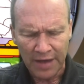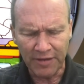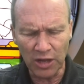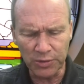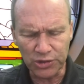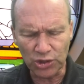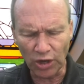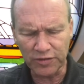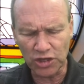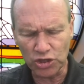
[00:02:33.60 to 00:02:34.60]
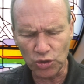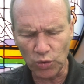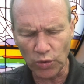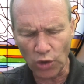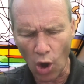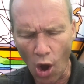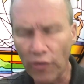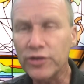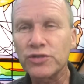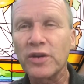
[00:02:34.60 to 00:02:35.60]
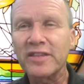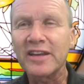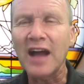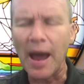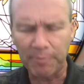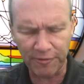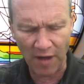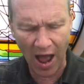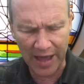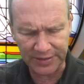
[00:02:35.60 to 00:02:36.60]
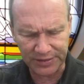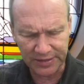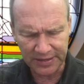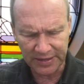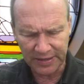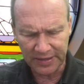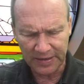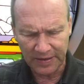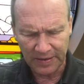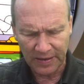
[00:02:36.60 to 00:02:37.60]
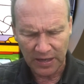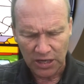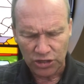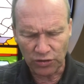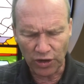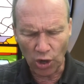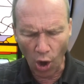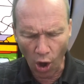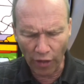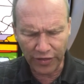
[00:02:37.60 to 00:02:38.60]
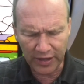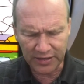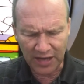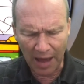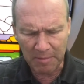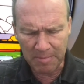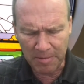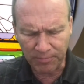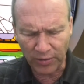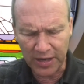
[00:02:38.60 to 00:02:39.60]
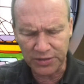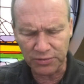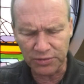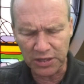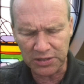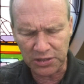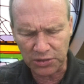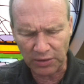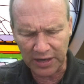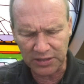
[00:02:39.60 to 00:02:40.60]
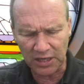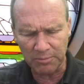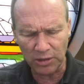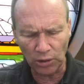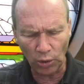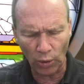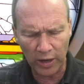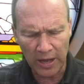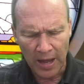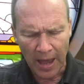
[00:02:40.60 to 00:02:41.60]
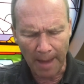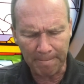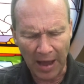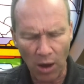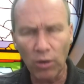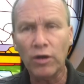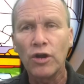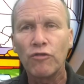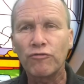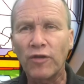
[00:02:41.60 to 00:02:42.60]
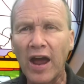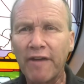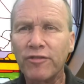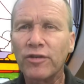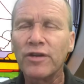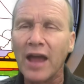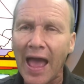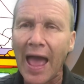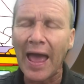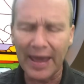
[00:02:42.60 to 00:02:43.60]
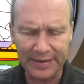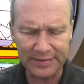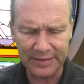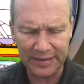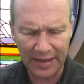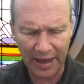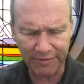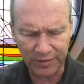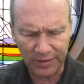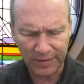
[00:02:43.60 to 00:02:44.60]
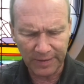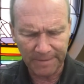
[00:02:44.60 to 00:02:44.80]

If anyone serves, this, you do with all the strength that God provides, so that in all things God may be praised through Jesus Christ. To him be glory and power forever and ever.